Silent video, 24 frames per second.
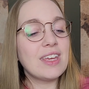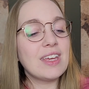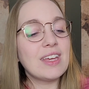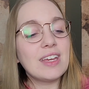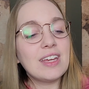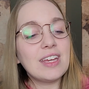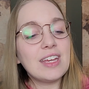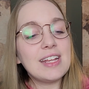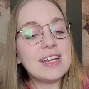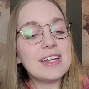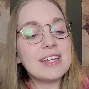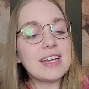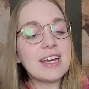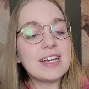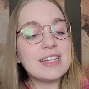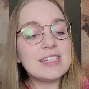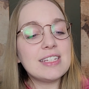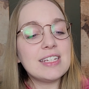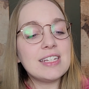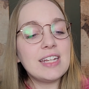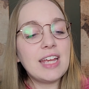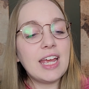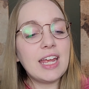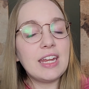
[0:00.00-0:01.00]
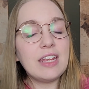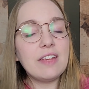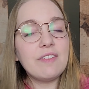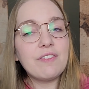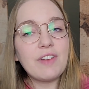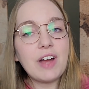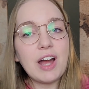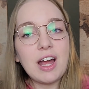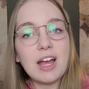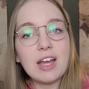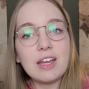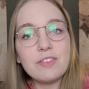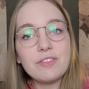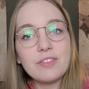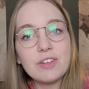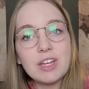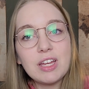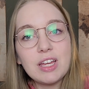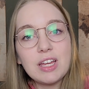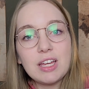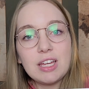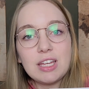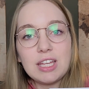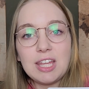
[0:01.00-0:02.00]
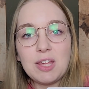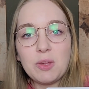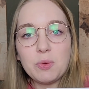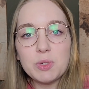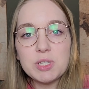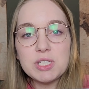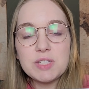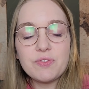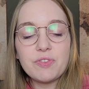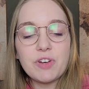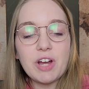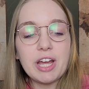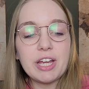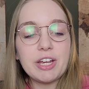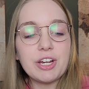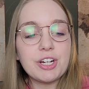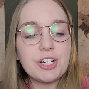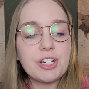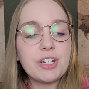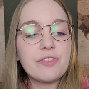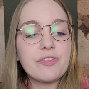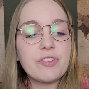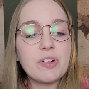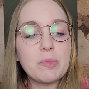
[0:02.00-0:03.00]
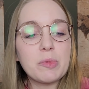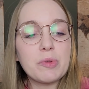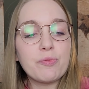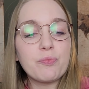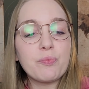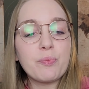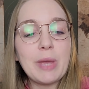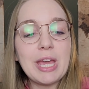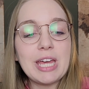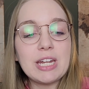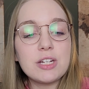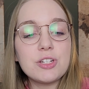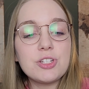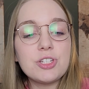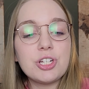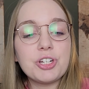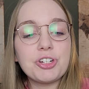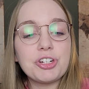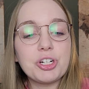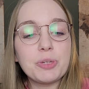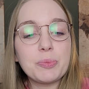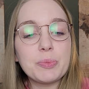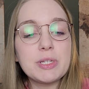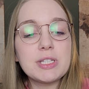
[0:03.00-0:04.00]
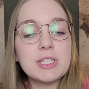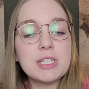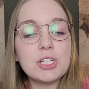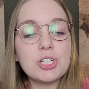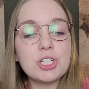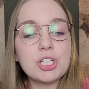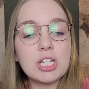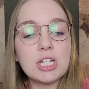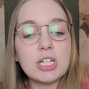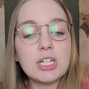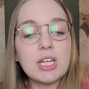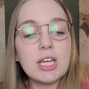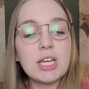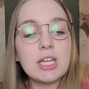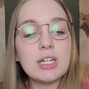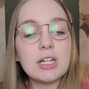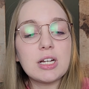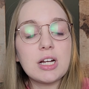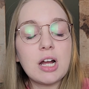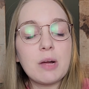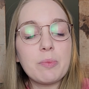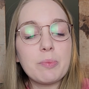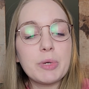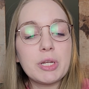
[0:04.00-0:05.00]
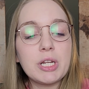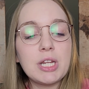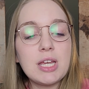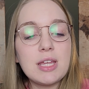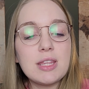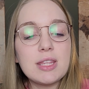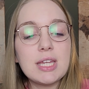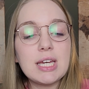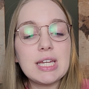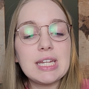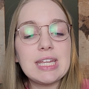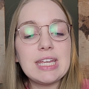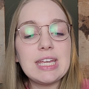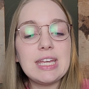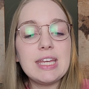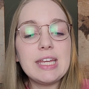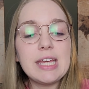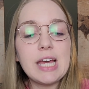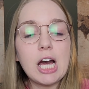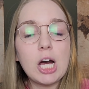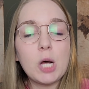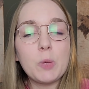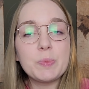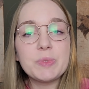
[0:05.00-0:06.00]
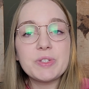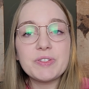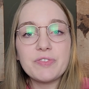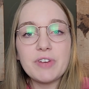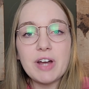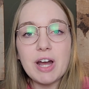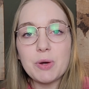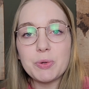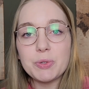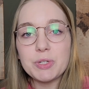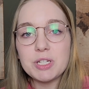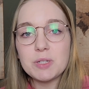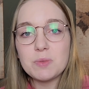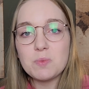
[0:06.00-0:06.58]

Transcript: In 1985, he was fired from a managerial position in a company that he helped found.